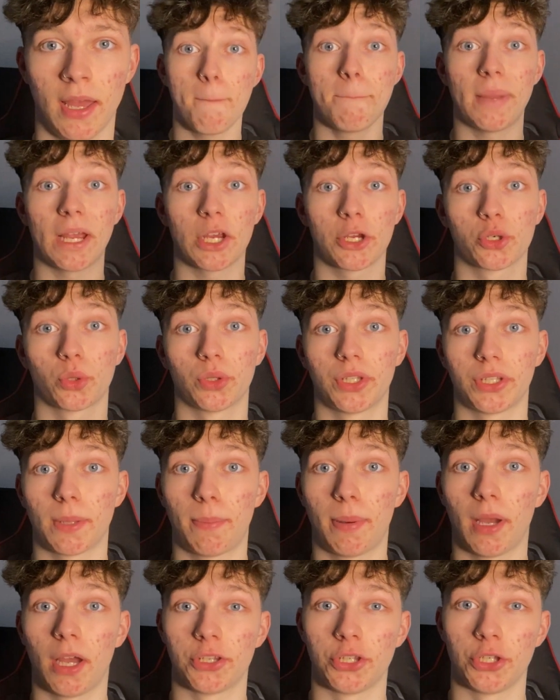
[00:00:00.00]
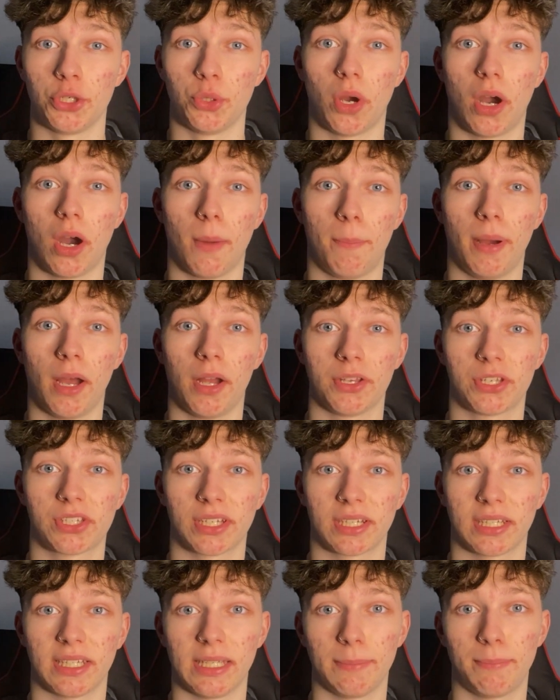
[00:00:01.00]
Make sure that the person you are
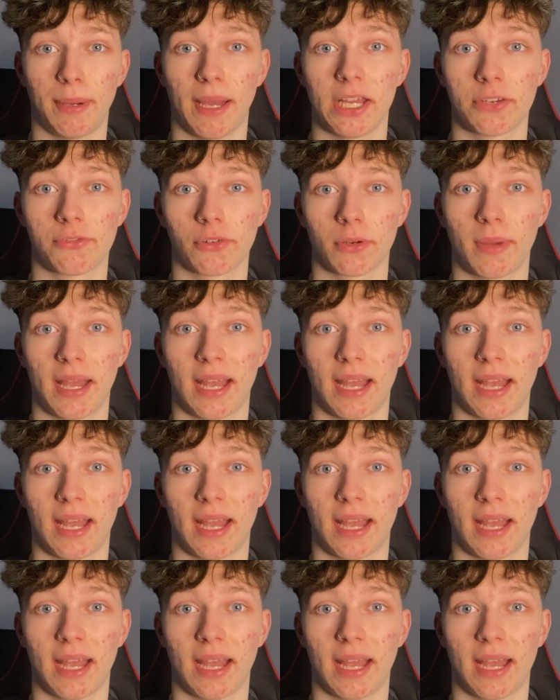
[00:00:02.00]
purchasing the page from